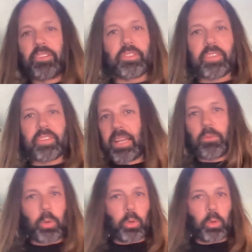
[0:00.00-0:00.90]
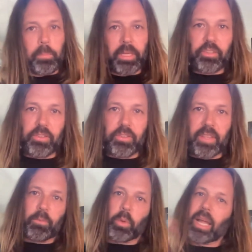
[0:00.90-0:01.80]
Like I just sat down, wrote a whole pitch
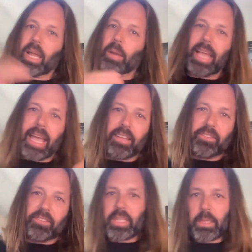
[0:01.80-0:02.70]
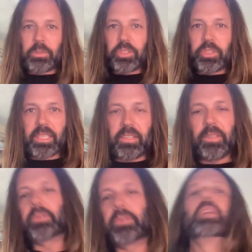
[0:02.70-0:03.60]
thing of what I would add to what he was trying to
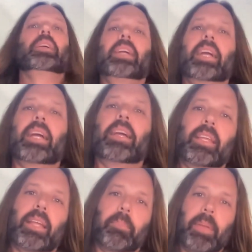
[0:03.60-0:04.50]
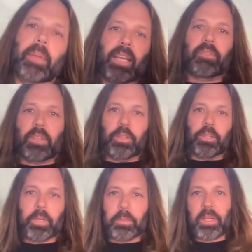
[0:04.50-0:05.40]
do, and then I made kind of a
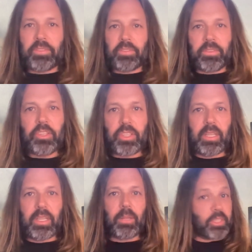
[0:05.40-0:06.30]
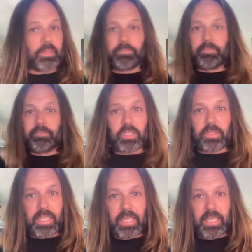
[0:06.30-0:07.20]
lookbook presentation. And we just it's
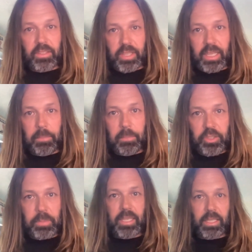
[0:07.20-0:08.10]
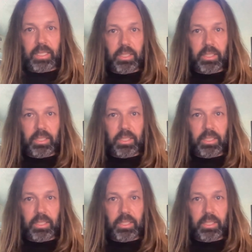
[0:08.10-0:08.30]
just like any other kind of pitch